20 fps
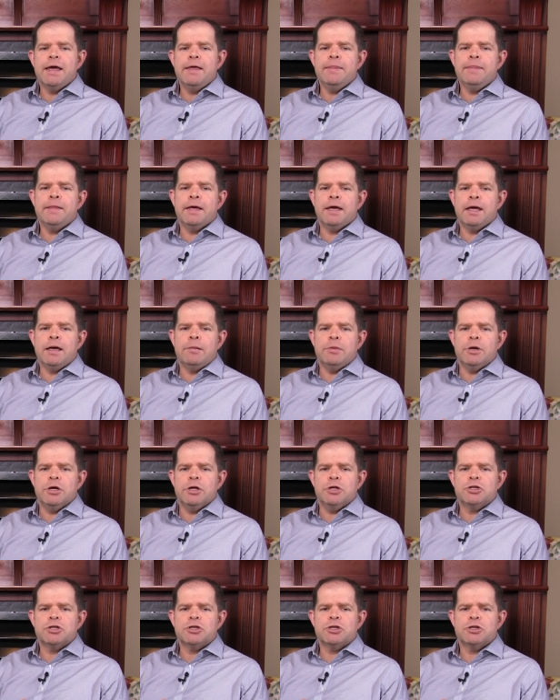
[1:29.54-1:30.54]
in the
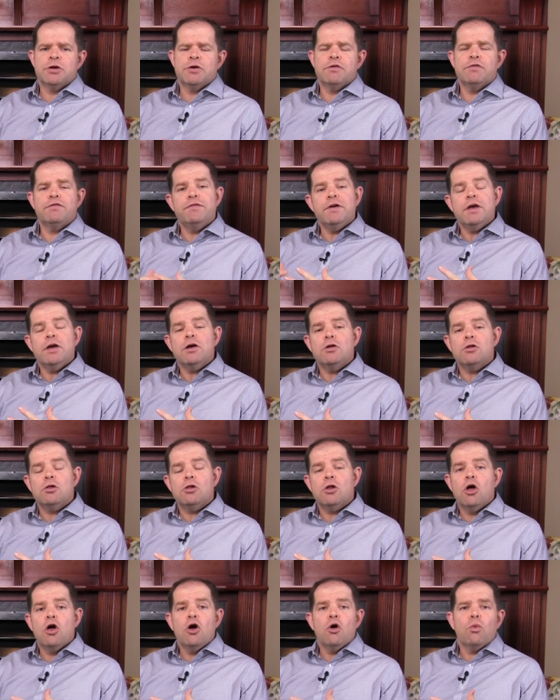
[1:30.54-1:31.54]
image,
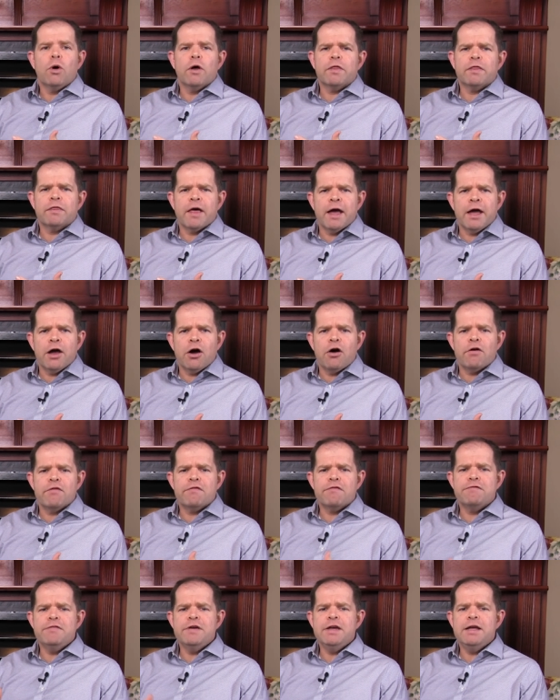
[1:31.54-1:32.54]
feel what they are
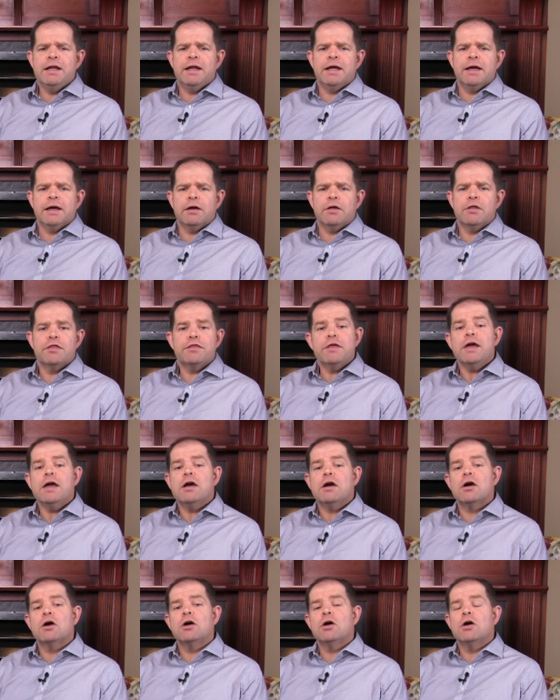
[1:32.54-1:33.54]
feeling,
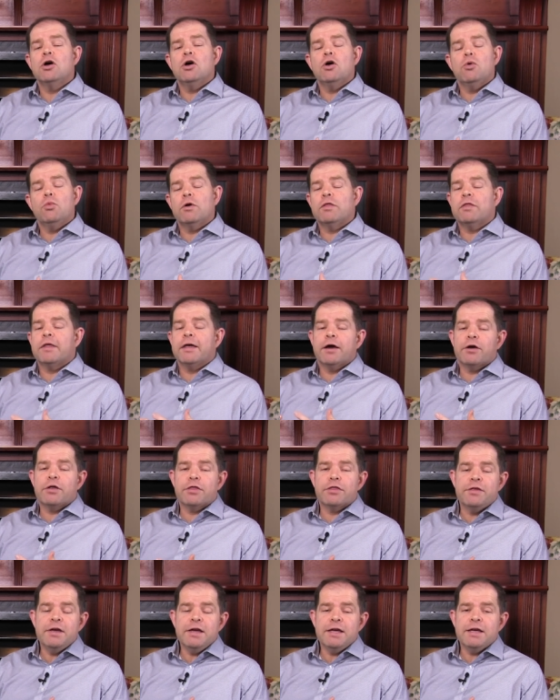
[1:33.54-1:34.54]
think what they are
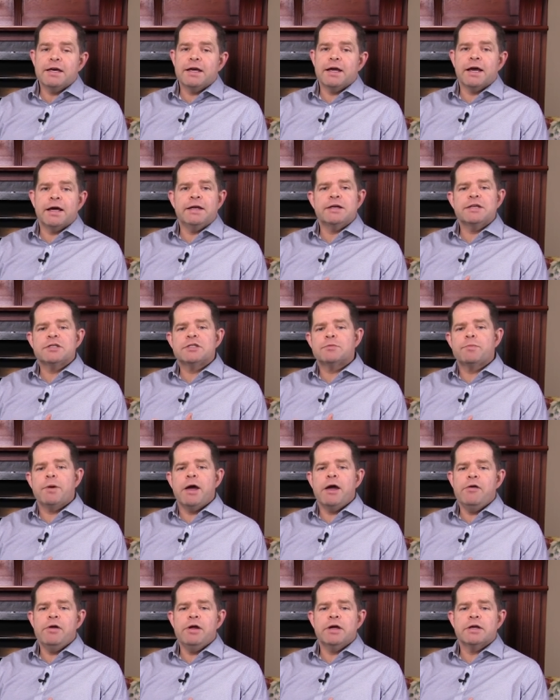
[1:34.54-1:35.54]
thinking, and
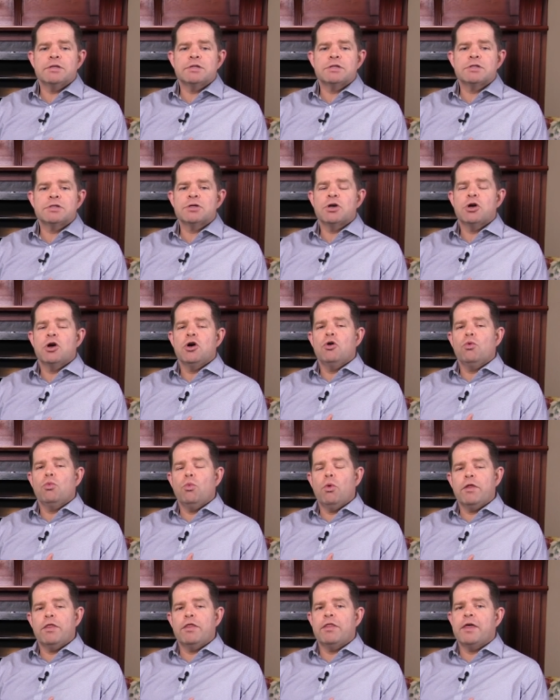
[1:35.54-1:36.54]
experience
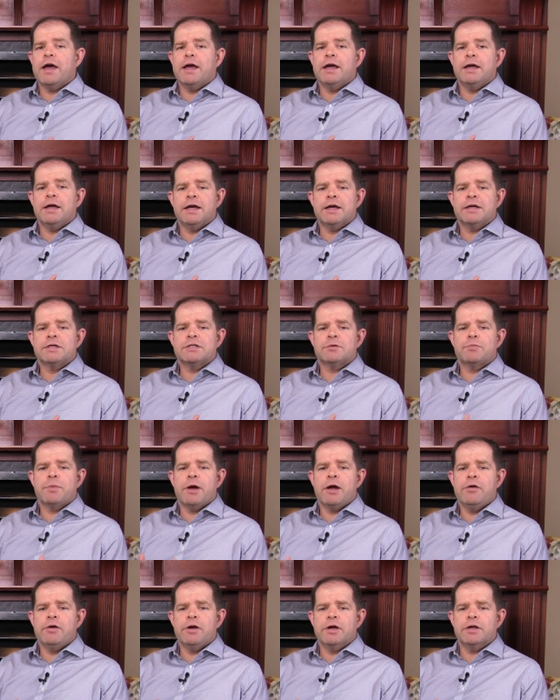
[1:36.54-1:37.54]
what they
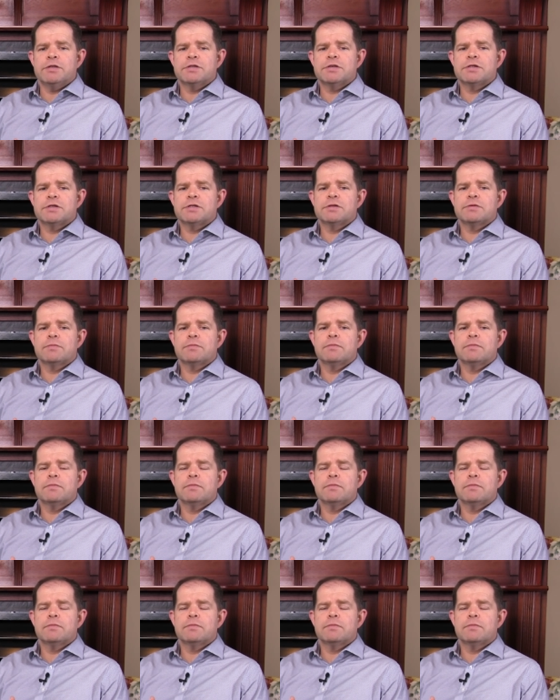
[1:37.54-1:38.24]
experience.